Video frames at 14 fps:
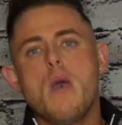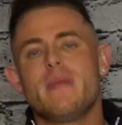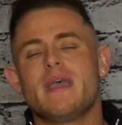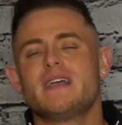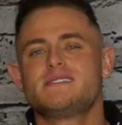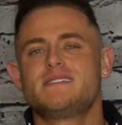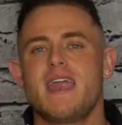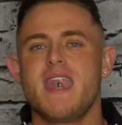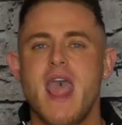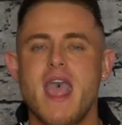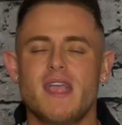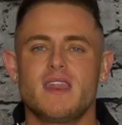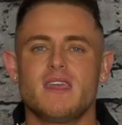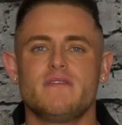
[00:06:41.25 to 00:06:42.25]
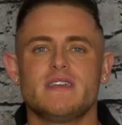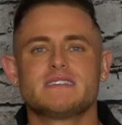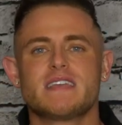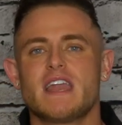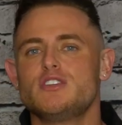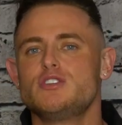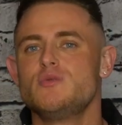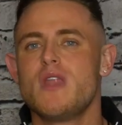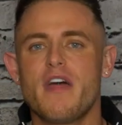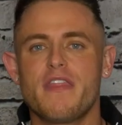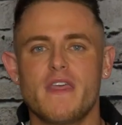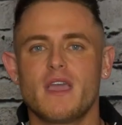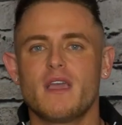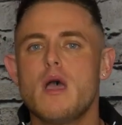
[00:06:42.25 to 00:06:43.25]
Because that negative is going to do
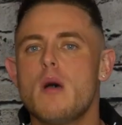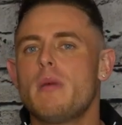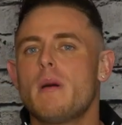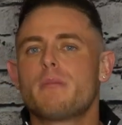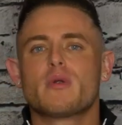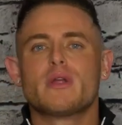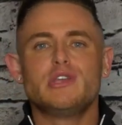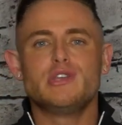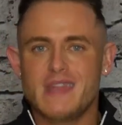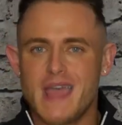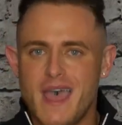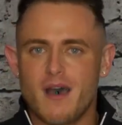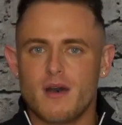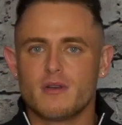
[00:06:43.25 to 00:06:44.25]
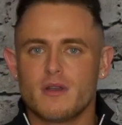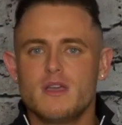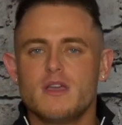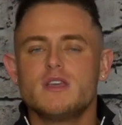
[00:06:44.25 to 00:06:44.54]
nothing but bring you down.